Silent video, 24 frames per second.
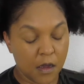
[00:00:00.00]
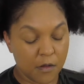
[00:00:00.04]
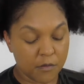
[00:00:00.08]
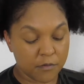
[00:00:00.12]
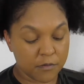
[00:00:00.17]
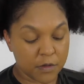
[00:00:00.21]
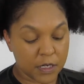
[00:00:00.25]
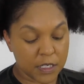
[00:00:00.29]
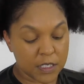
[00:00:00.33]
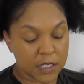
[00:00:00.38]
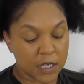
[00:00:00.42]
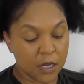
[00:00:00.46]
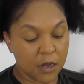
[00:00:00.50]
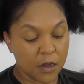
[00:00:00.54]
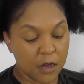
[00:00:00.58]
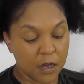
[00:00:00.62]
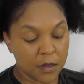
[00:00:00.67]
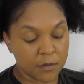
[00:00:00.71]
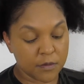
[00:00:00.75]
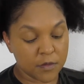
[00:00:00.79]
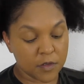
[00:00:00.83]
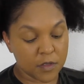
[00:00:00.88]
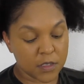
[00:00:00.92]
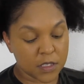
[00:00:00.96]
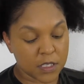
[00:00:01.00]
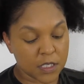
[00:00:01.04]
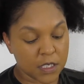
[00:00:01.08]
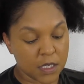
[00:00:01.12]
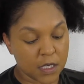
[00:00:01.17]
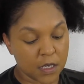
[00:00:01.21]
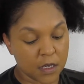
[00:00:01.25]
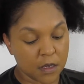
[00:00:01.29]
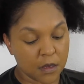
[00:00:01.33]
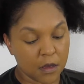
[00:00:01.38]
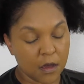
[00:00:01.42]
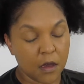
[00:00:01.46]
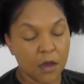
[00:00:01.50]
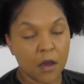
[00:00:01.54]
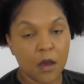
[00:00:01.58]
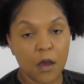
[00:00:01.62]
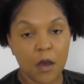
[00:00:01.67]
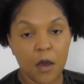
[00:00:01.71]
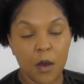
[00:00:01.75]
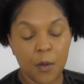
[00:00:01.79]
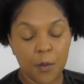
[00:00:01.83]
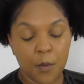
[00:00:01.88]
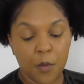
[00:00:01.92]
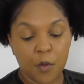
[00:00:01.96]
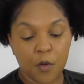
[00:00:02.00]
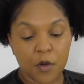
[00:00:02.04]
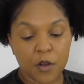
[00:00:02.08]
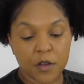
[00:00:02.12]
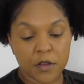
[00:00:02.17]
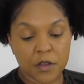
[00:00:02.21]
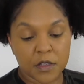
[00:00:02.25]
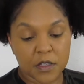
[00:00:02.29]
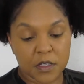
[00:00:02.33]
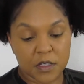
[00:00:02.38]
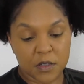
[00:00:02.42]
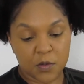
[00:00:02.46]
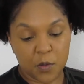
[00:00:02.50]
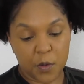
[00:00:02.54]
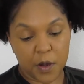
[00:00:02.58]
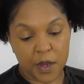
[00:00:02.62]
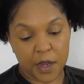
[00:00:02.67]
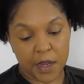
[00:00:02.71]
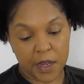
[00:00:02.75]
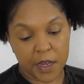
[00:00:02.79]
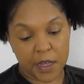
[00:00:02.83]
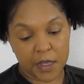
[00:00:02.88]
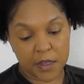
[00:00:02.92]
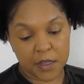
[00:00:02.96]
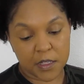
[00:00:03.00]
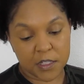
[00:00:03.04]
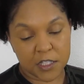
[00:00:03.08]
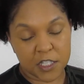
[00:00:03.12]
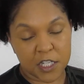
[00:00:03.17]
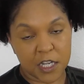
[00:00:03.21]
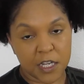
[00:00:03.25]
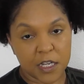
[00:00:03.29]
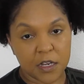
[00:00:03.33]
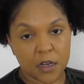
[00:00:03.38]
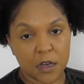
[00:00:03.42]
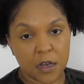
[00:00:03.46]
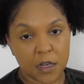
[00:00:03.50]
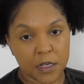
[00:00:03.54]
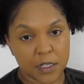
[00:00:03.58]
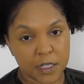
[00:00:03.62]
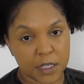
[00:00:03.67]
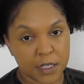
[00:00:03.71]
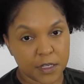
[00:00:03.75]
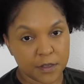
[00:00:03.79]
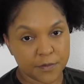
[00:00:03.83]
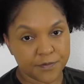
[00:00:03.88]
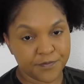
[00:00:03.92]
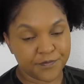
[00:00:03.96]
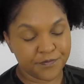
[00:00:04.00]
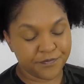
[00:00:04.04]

right now I'm using Born This Way in the shade Honey.